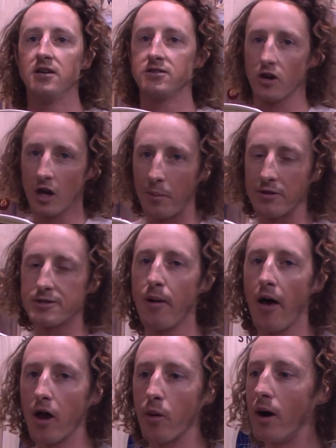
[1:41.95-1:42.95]
So a couple
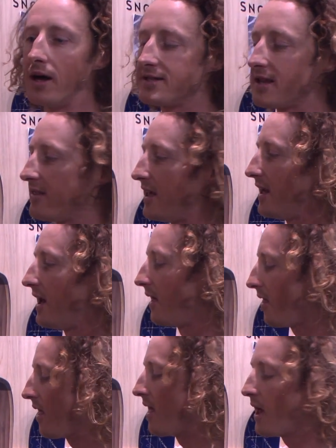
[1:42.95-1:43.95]
smaller ones and then
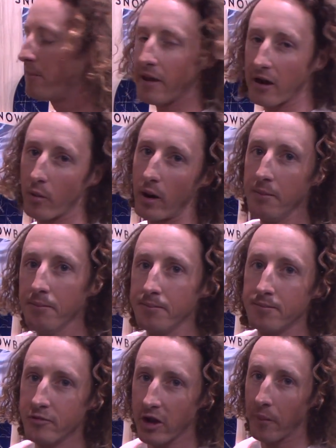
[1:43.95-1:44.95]
a bigger one,
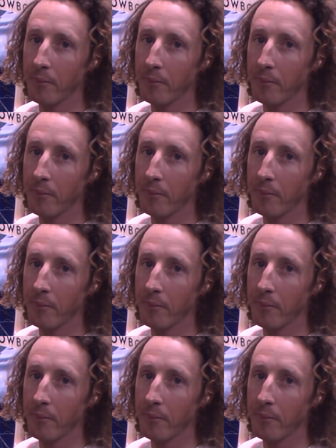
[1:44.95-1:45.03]
so